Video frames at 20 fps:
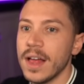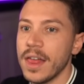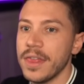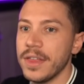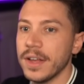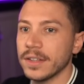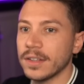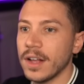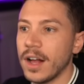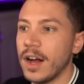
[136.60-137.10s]

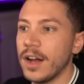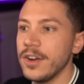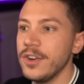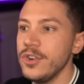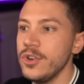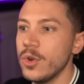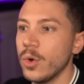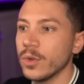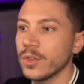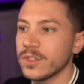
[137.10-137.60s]
that are
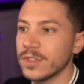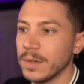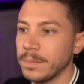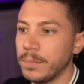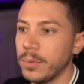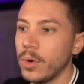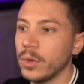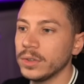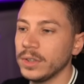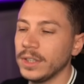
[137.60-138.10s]
not
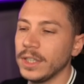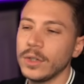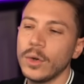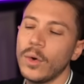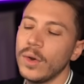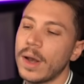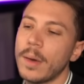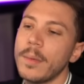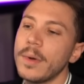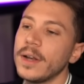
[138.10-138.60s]
supported. And
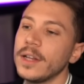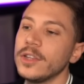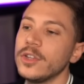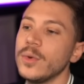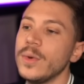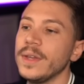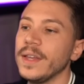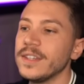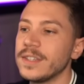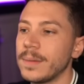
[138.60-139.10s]
all I'm really
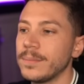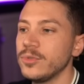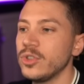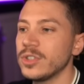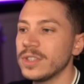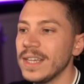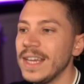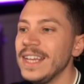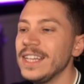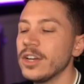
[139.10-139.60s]
doing is I'm
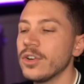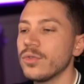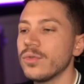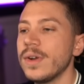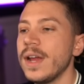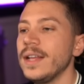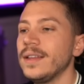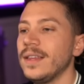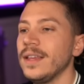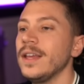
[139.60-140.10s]
just
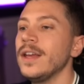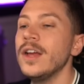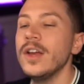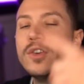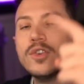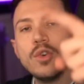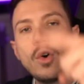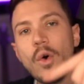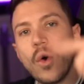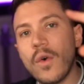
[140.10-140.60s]
iterating
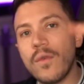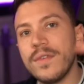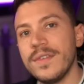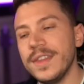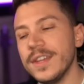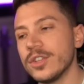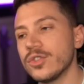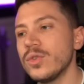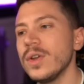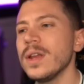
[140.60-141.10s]
over
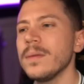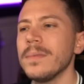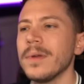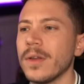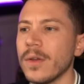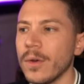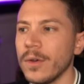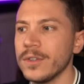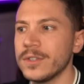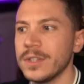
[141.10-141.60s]
the string
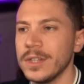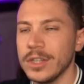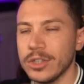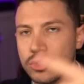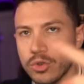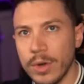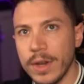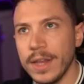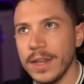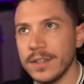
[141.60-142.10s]
because
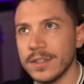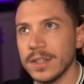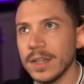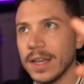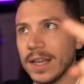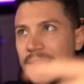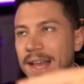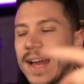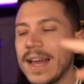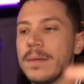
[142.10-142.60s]
strings
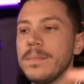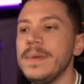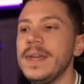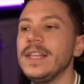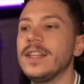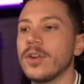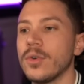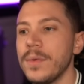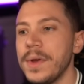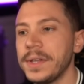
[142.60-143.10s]
can be
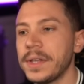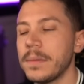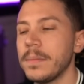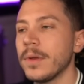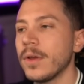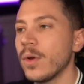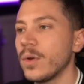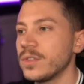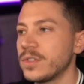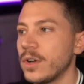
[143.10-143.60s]
iterated
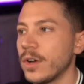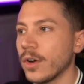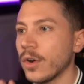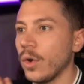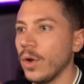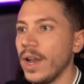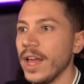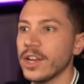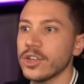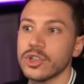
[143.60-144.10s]
because they're a
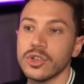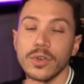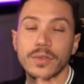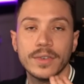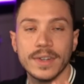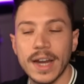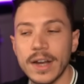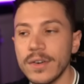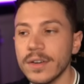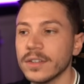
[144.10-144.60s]
collection of
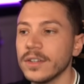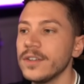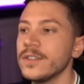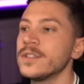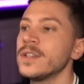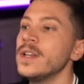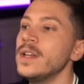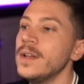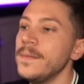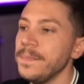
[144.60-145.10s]
characters.
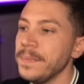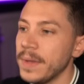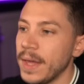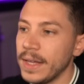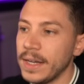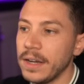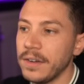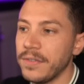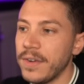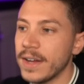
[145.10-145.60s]
And
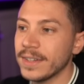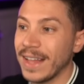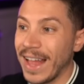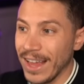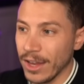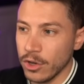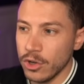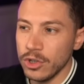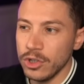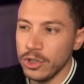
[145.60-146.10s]
in fact, I
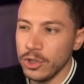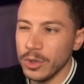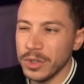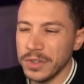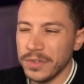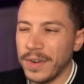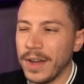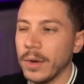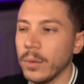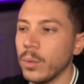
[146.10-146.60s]
could use
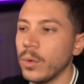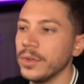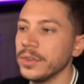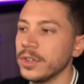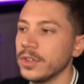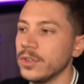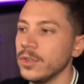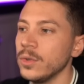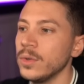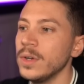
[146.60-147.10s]
if I
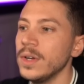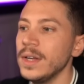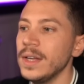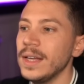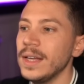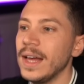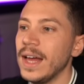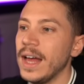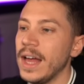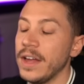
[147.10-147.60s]
want to
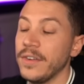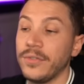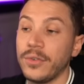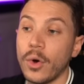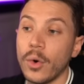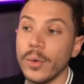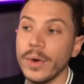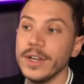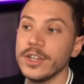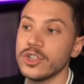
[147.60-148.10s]
a
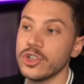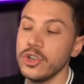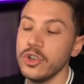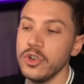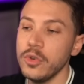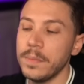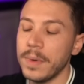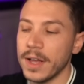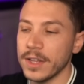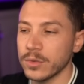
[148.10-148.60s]
for each
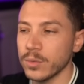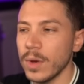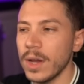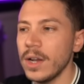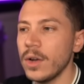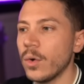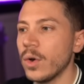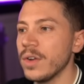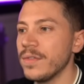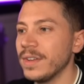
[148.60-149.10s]
loop as well,
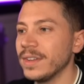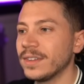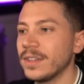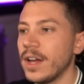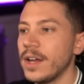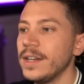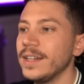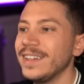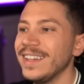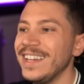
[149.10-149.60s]
or even
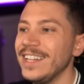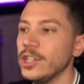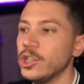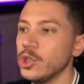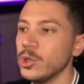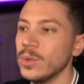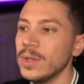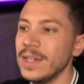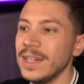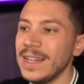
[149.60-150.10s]
turn it
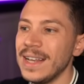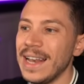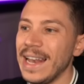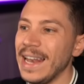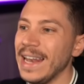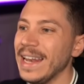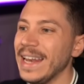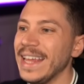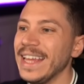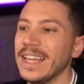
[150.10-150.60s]
into
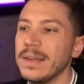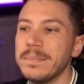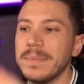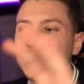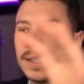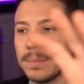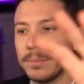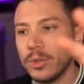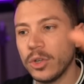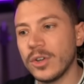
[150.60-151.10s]
LINQ, but
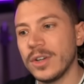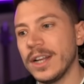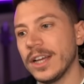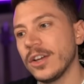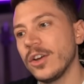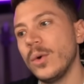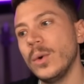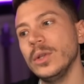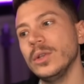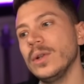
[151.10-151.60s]
I'm not gonna
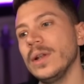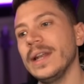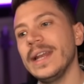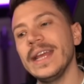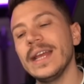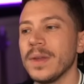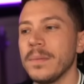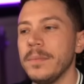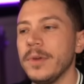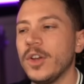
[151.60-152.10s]
go into
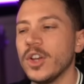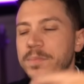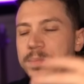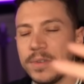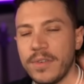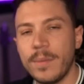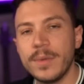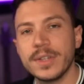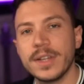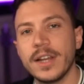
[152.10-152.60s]
LINQ because
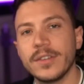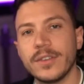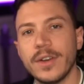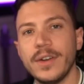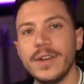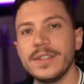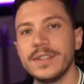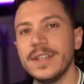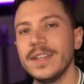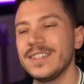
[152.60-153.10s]
performance
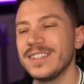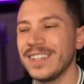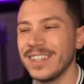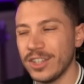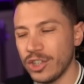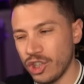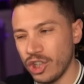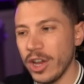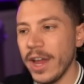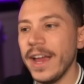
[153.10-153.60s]
characteristics
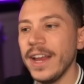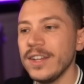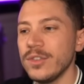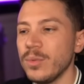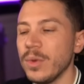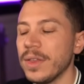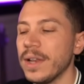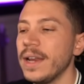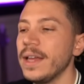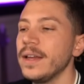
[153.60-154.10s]
change
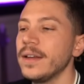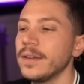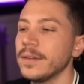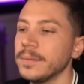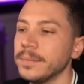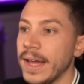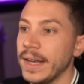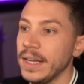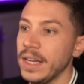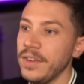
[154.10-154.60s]
with LINQ.
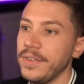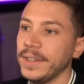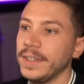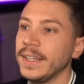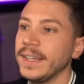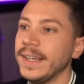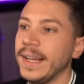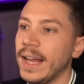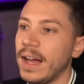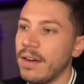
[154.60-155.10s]
And if I
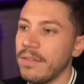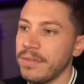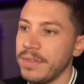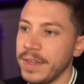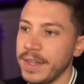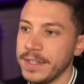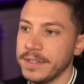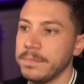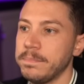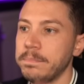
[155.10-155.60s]
didn't have
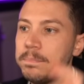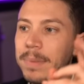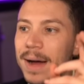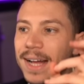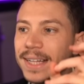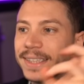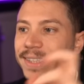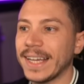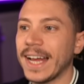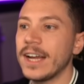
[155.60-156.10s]
these
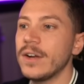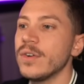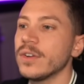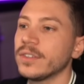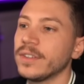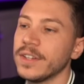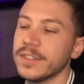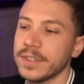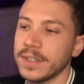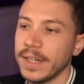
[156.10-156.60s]
bad
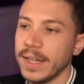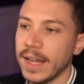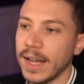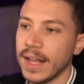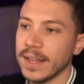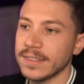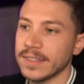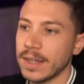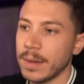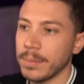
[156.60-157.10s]
characters and I
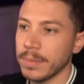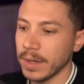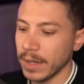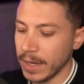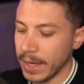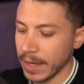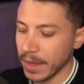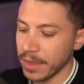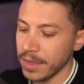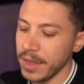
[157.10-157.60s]
had something
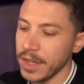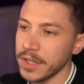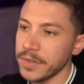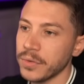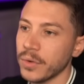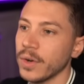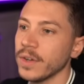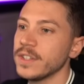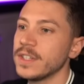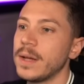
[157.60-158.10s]
like this,
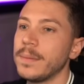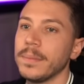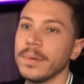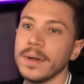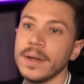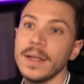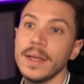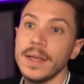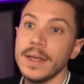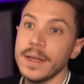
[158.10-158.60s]
for
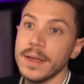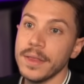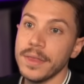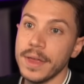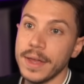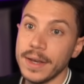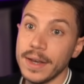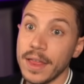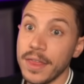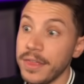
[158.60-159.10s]
example,
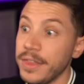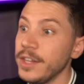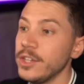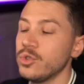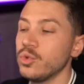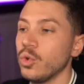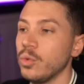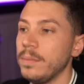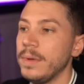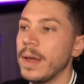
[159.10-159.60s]
then
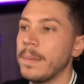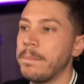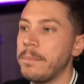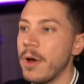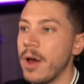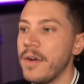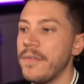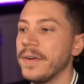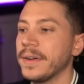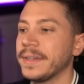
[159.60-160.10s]
this would be a
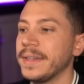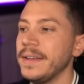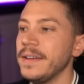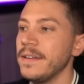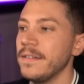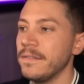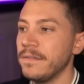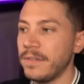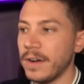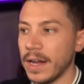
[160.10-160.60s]
perfectly
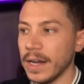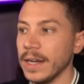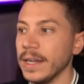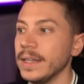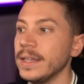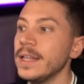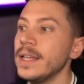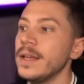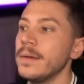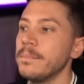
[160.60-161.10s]

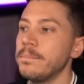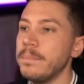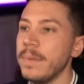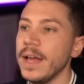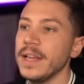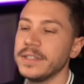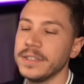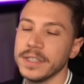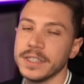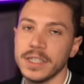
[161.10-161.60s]
valid
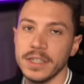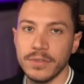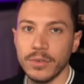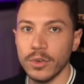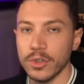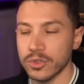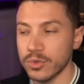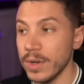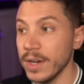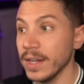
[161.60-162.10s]
base 64
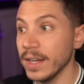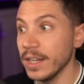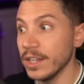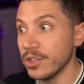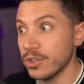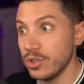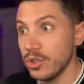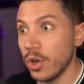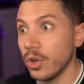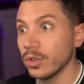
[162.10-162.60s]
string. It's
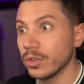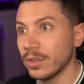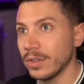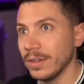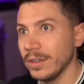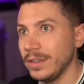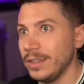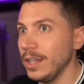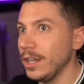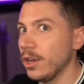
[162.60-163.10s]
not
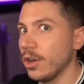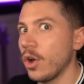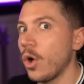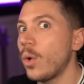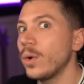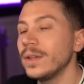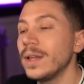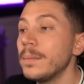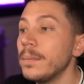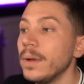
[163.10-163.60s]

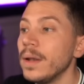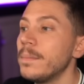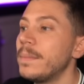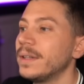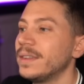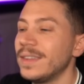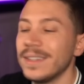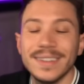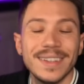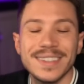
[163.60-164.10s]
decodable,
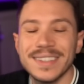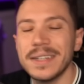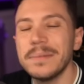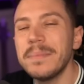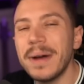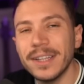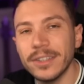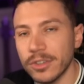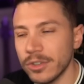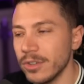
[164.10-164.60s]
but that doesn't
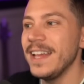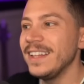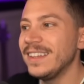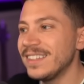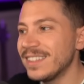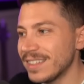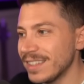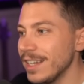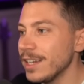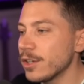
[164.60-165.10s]
matter. It
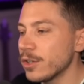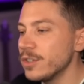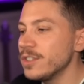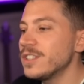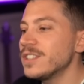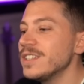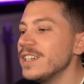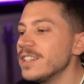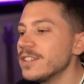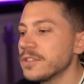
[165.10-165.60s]
still
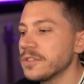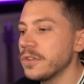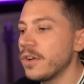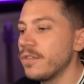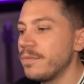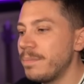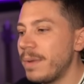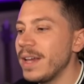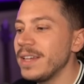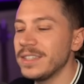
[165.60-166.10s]
consists
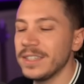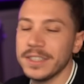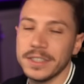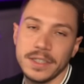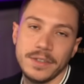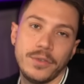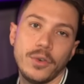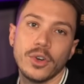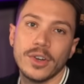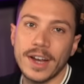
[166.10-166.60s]
of base
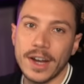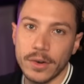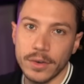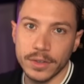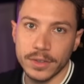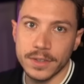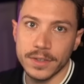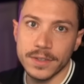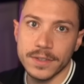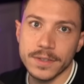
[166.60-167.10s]
64
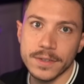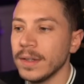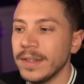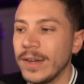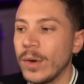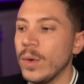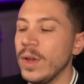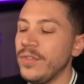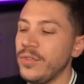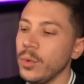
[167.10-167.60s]
characters.
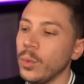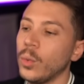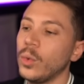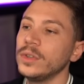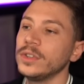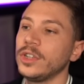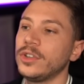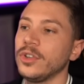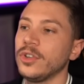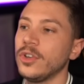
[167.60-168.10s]
Now, if you
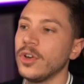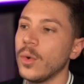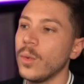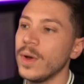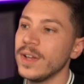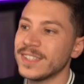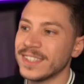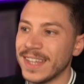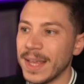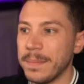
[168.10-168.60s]
wanted to go a
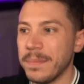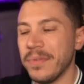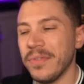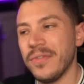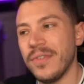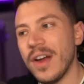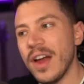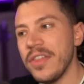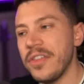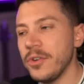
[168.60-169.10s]
step
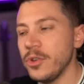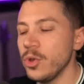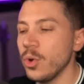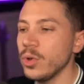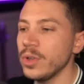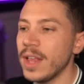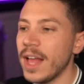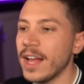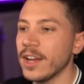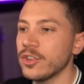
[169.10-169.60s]
further, you
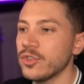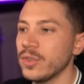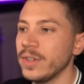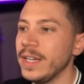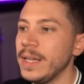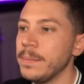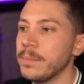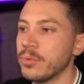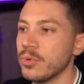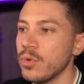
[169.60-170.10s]
could actually
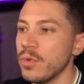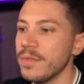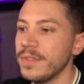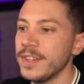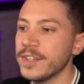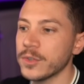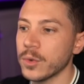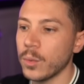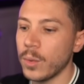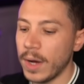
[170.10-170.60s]
improve
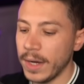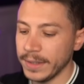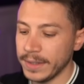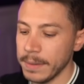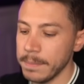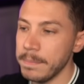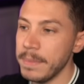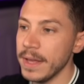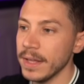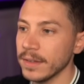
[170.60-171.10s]
this quite a
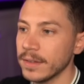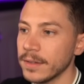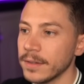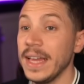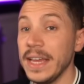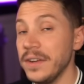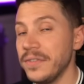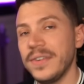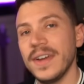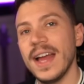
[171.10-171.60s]
bit.
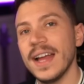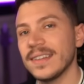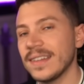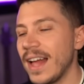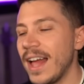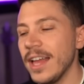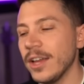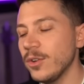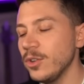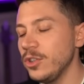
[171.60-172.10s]
In fact,
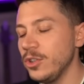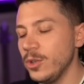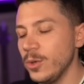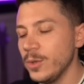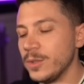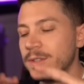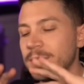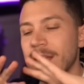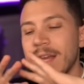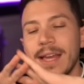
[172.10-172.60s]
I could
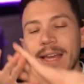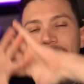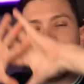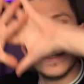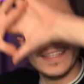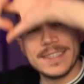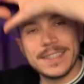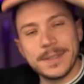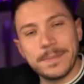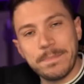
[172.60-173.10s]
use
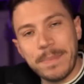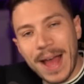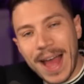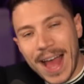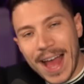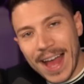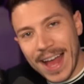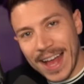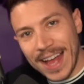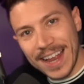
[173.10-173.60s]

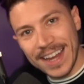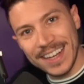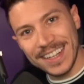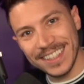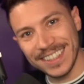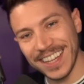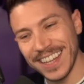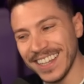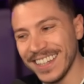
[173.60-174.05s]
spans